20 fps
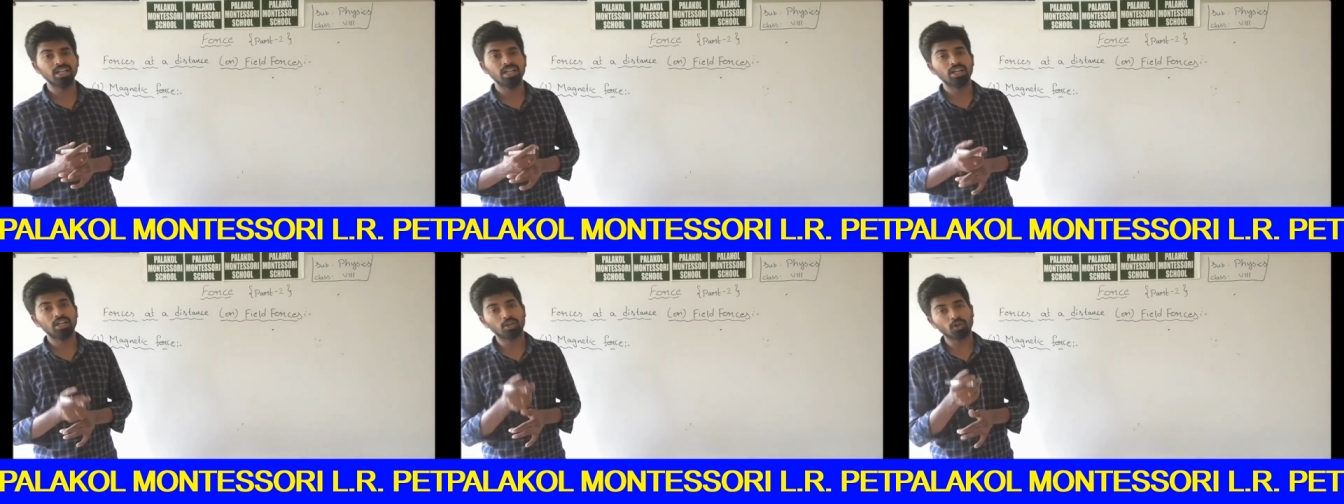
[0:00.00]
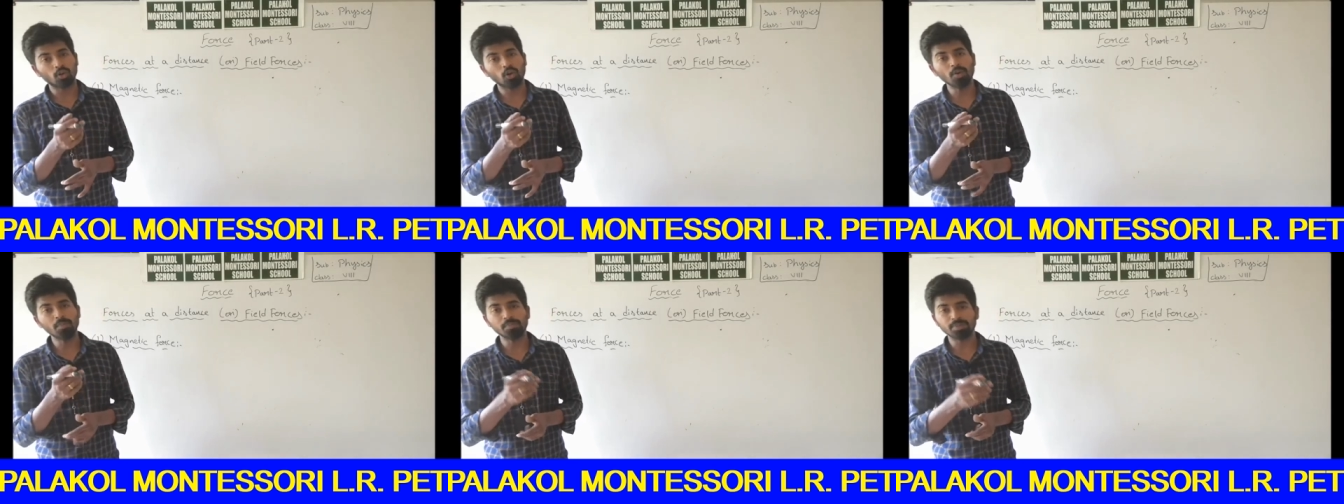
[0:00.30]

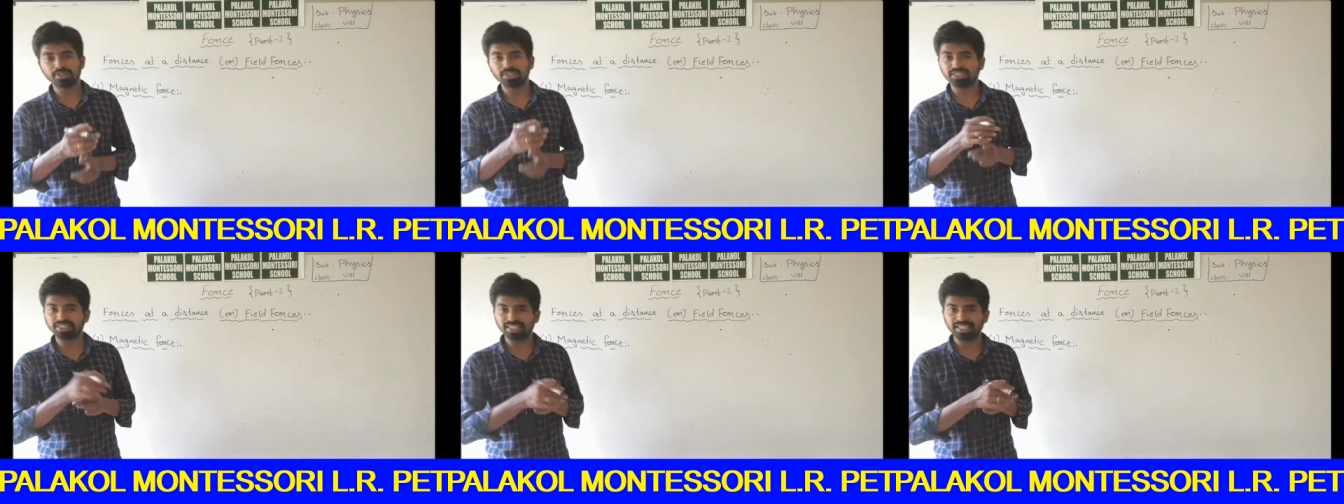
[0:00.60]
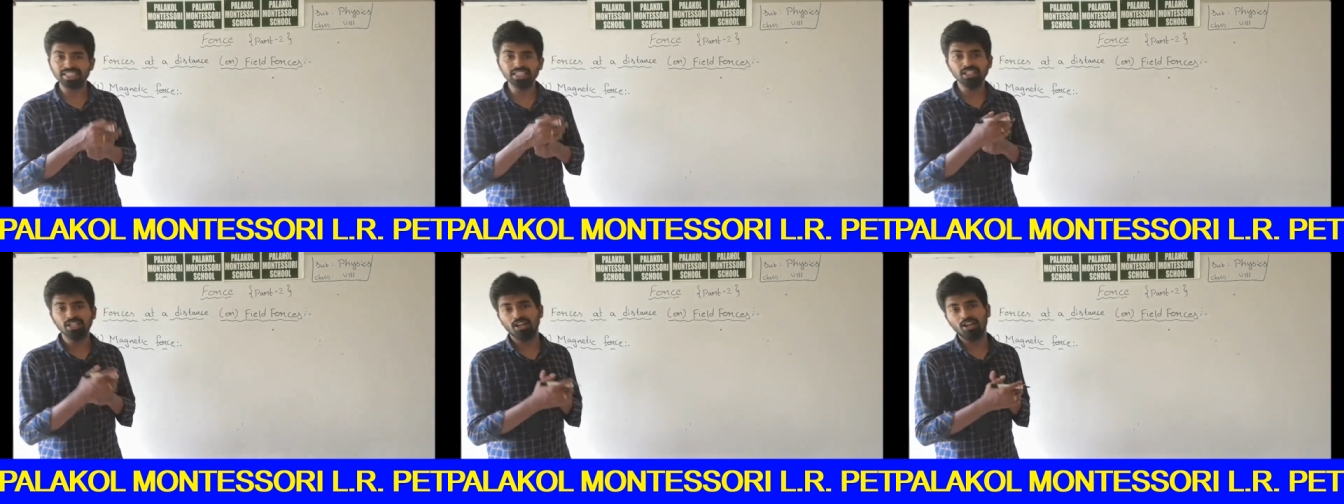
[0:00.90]
rope,
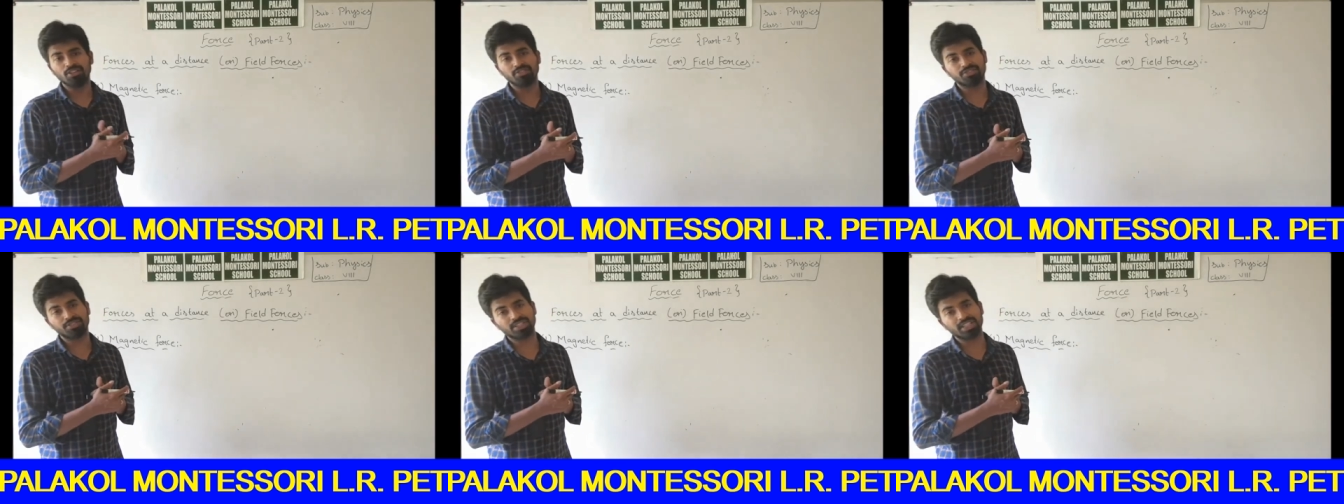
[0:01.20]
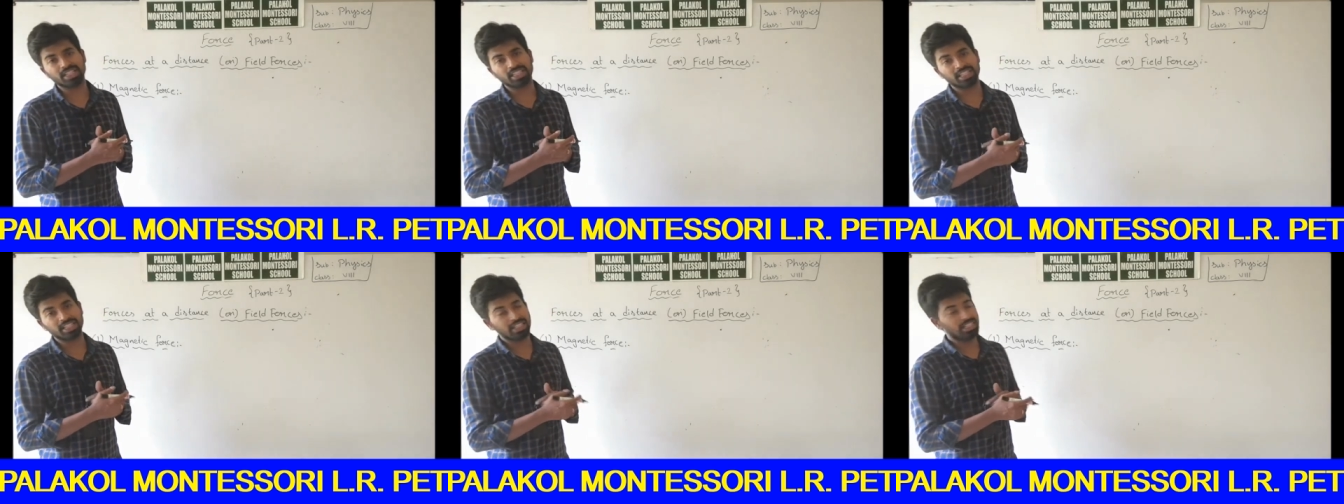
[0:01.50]
thread or
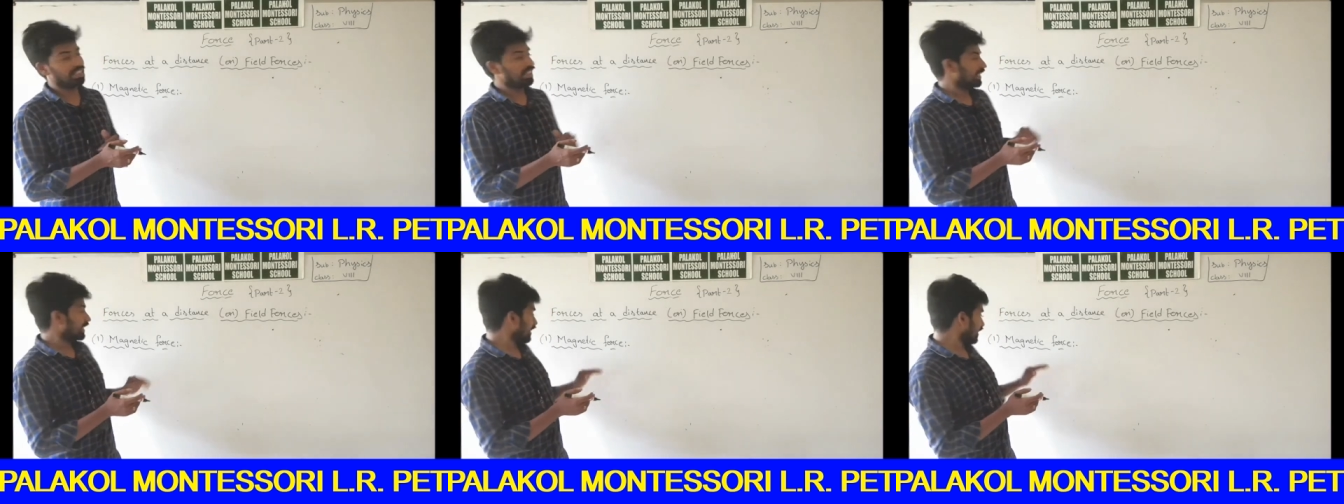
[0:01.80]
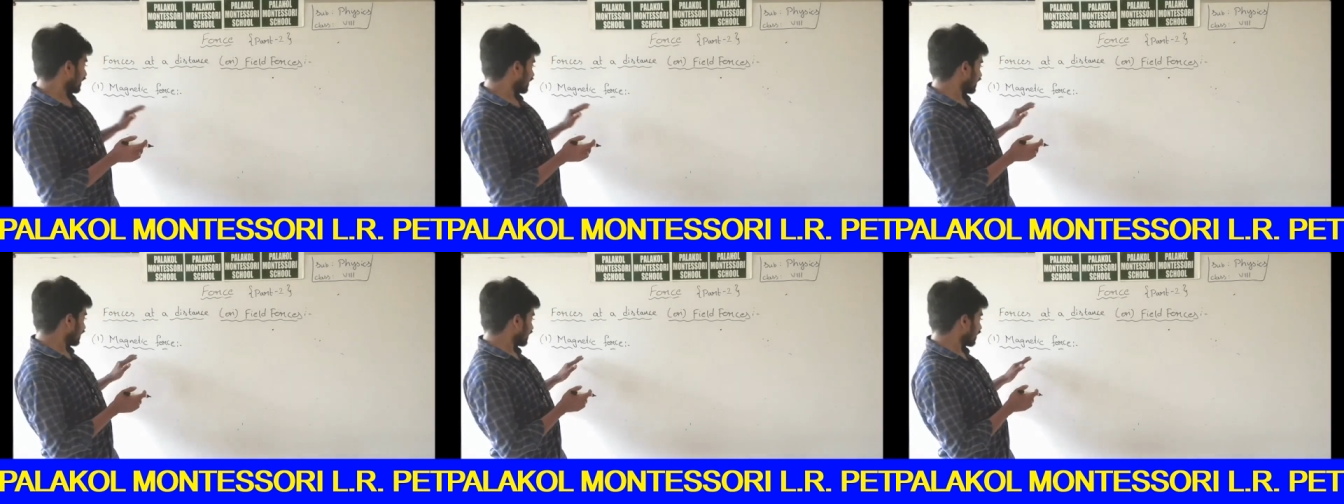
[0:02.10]
string.
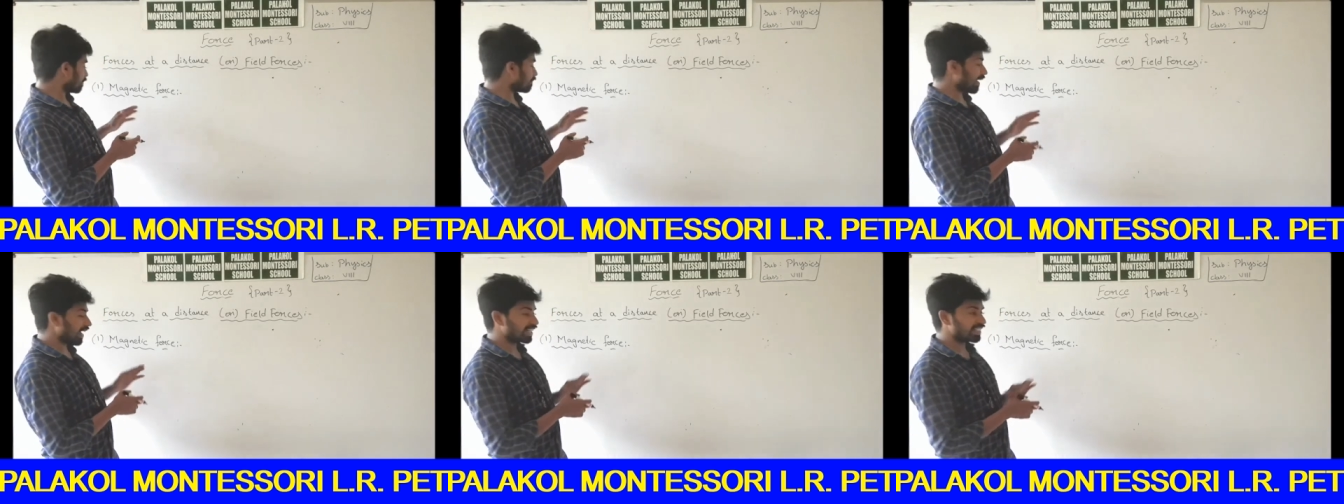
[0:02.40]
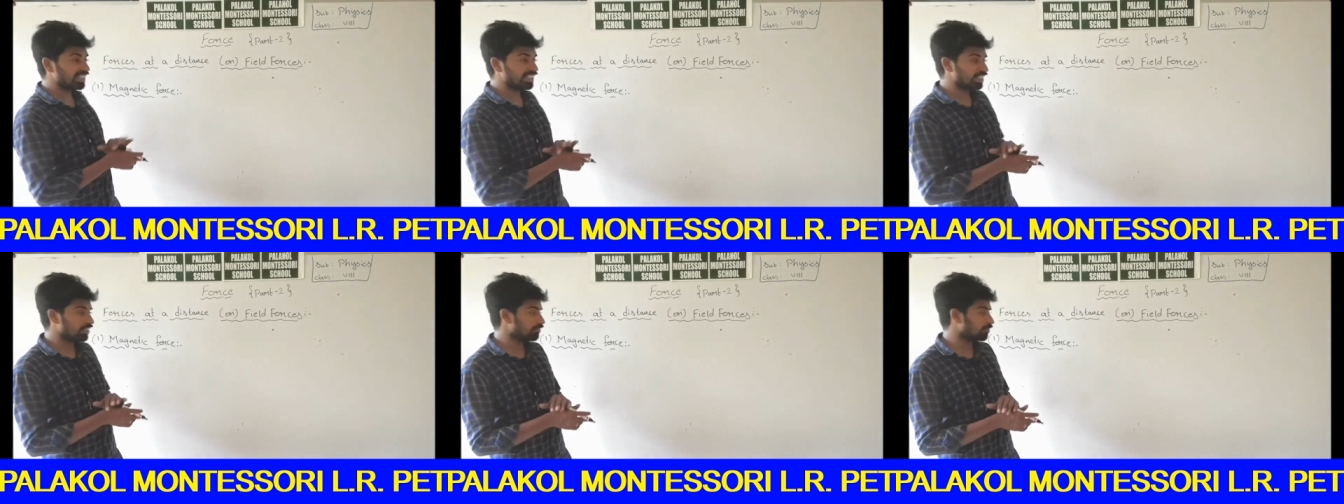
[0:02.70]
Here the
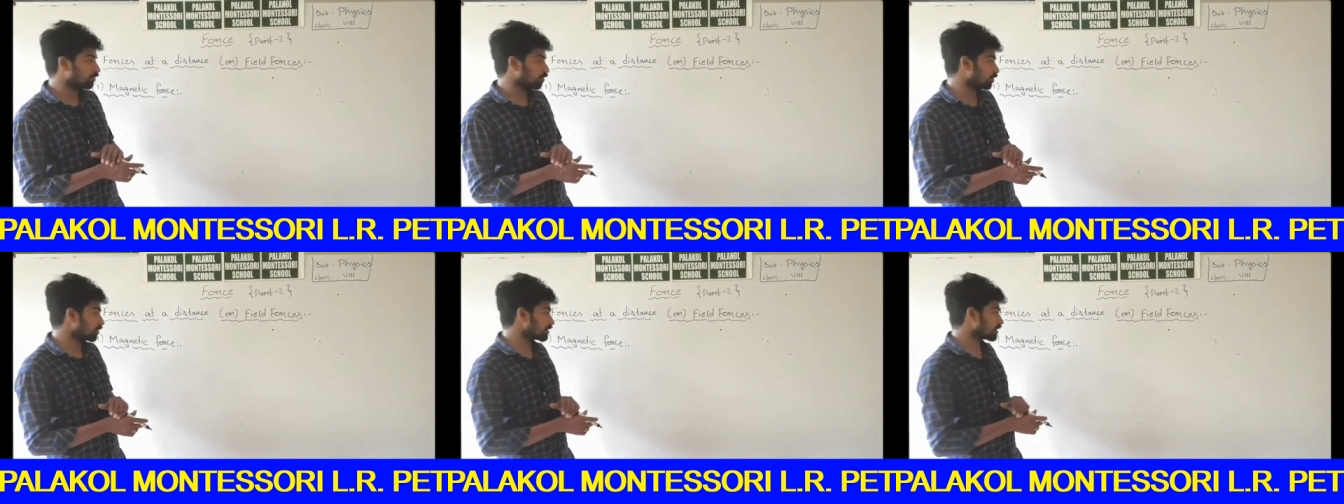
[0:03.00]
magnetic force,